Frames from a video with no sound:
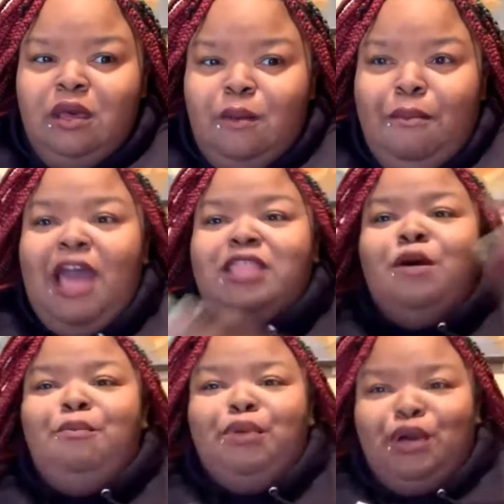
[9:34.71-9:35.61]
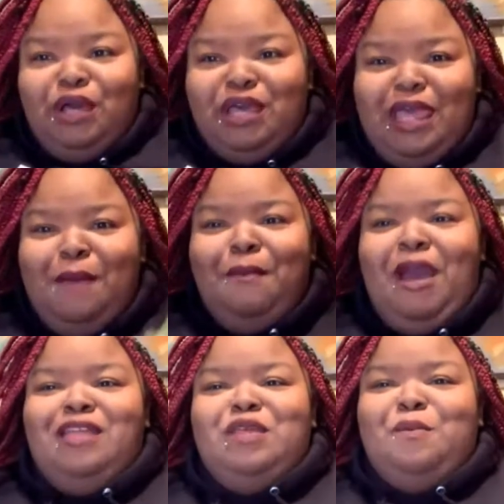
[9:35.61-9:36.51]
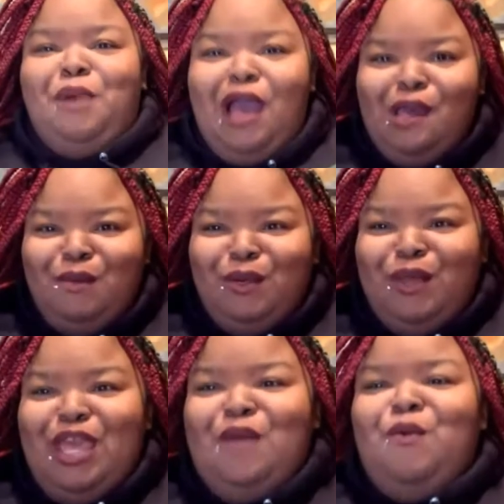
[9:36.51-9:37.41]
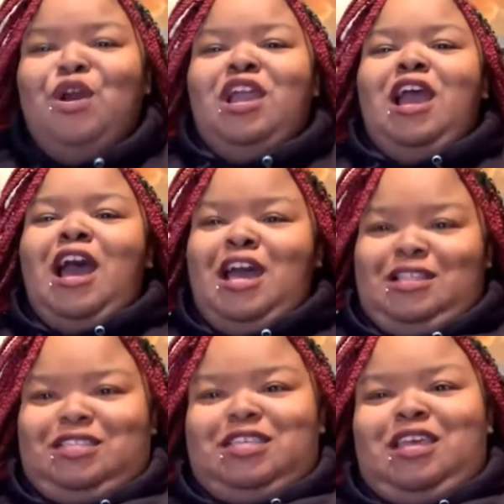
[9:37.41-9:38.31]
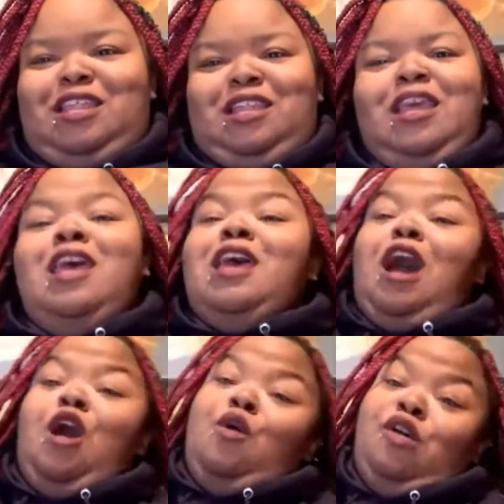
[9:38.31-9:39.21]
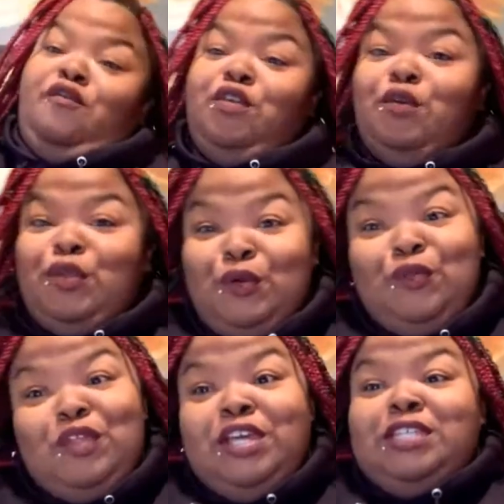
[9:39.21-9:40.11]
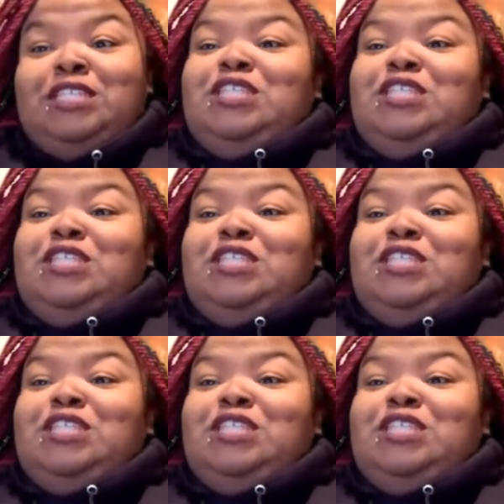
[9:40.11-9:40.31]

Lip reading: by the book and by the Bible and what God said, and oh, if you do this,